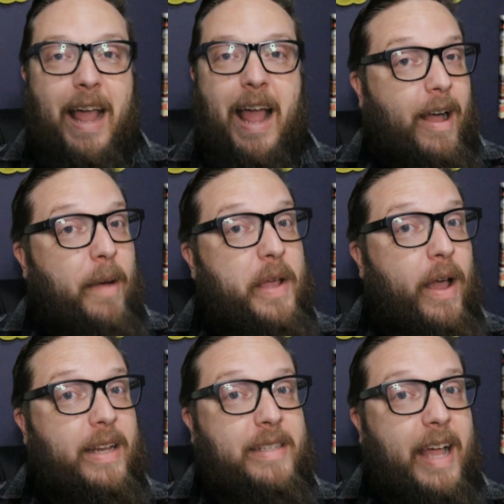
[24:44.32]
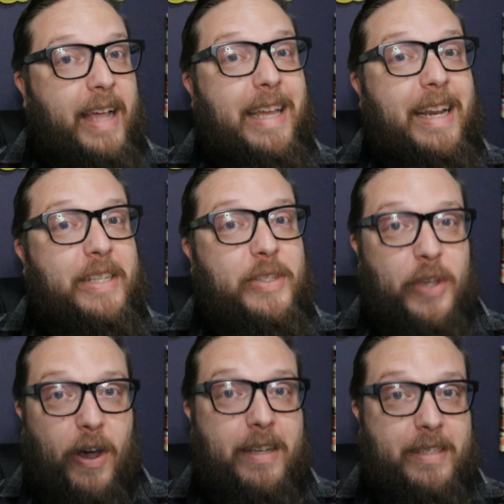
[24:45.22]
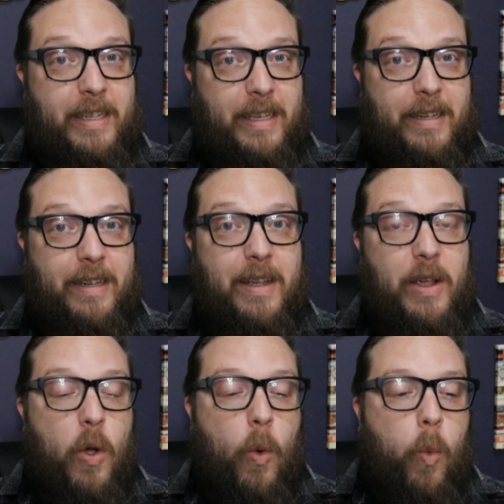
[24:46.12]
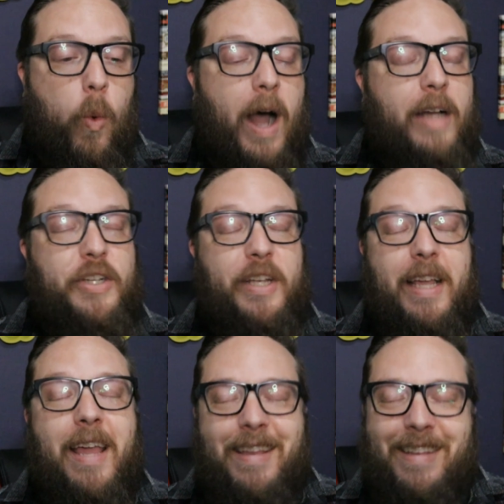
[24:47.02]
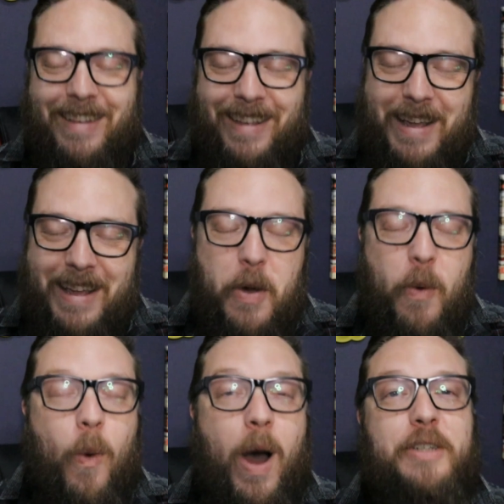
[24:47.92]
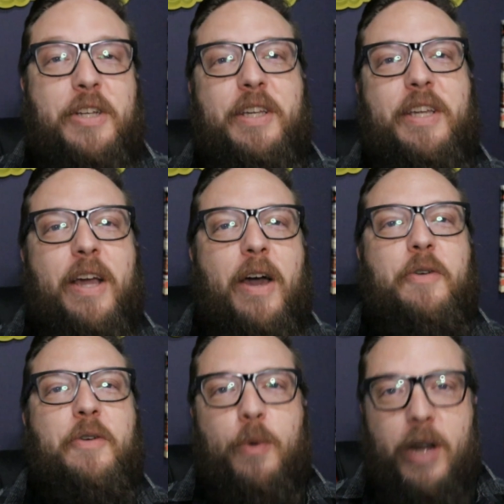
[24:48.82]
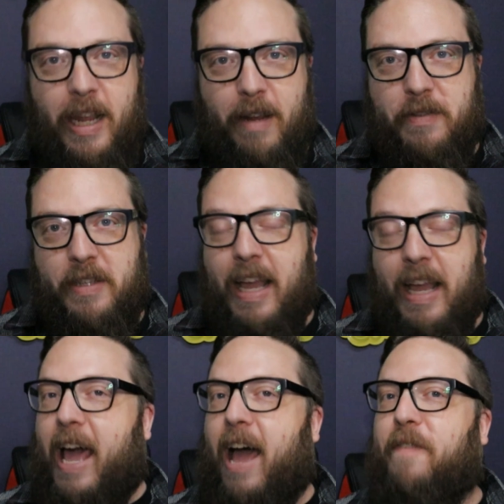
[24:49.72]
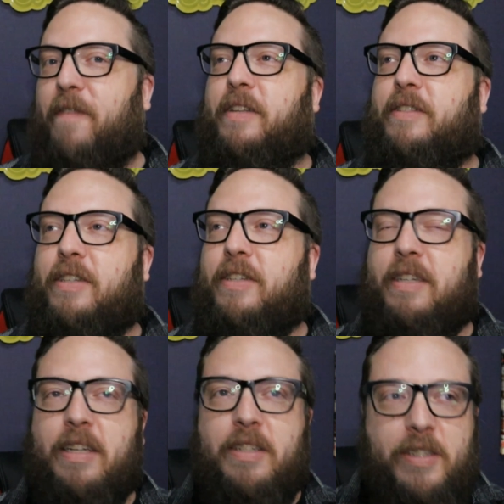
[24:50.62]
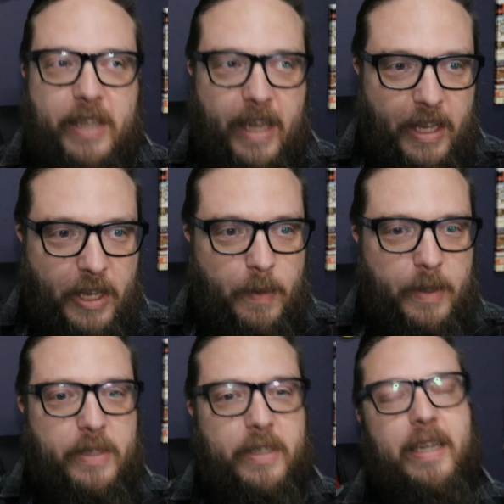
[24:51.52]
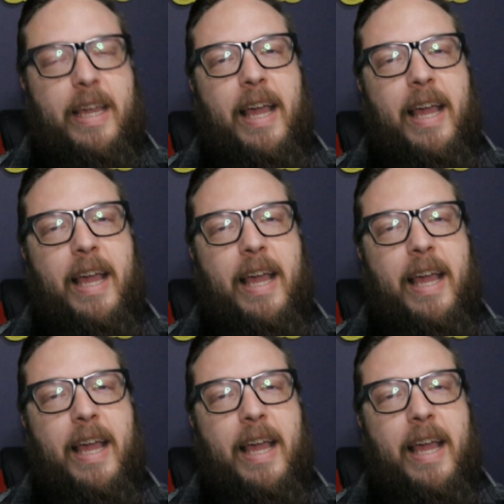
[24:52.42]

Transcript: I'll be honest, I get exhausted watching Keanu Reeves have to just continuously